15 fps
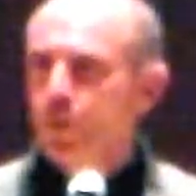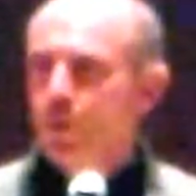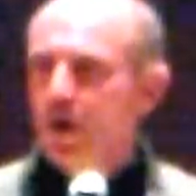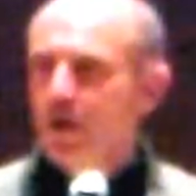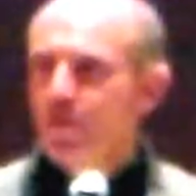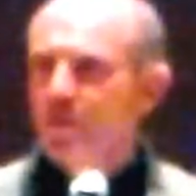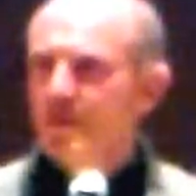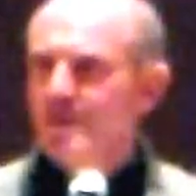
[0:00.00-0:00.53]

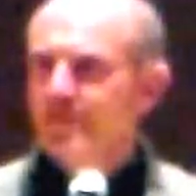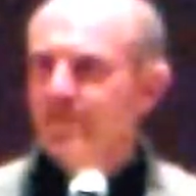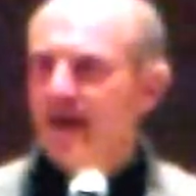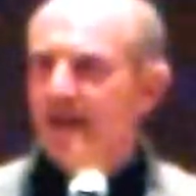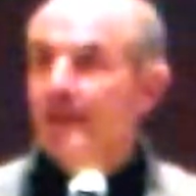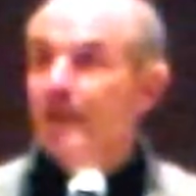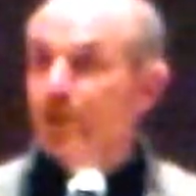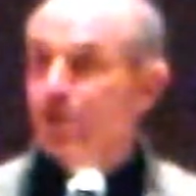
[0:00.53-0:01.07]
where the
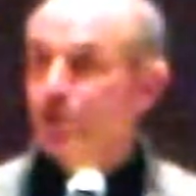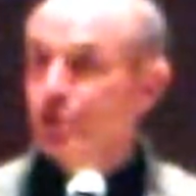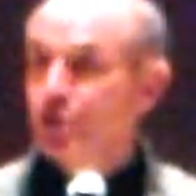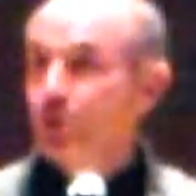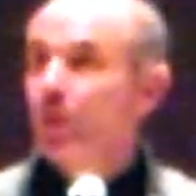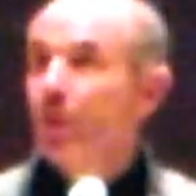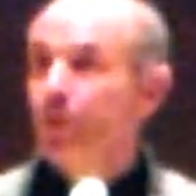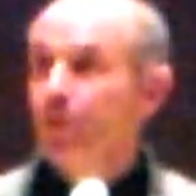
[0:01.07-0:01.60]
Divine
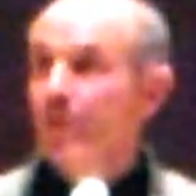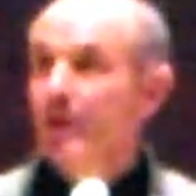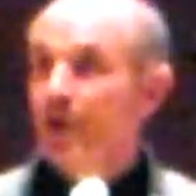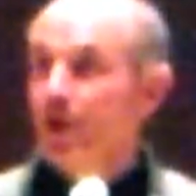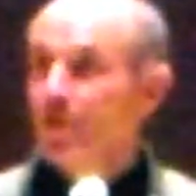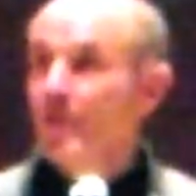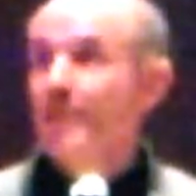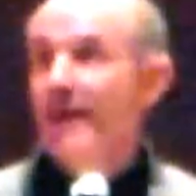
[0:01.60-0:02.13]
Liturgy, what we would
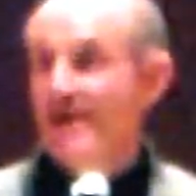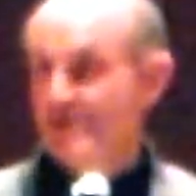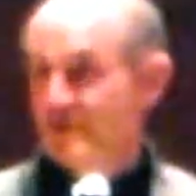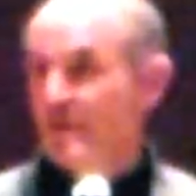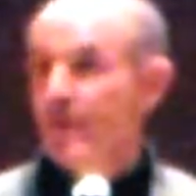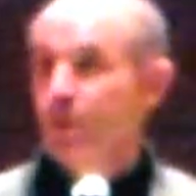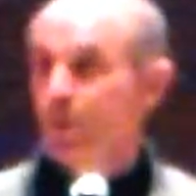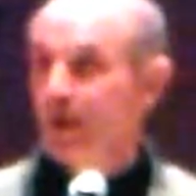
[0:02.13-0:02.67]
call the
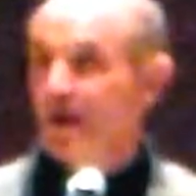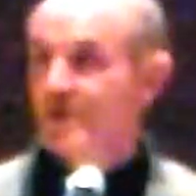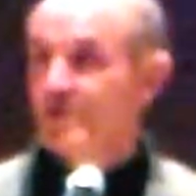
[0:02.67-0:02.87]
Mass in the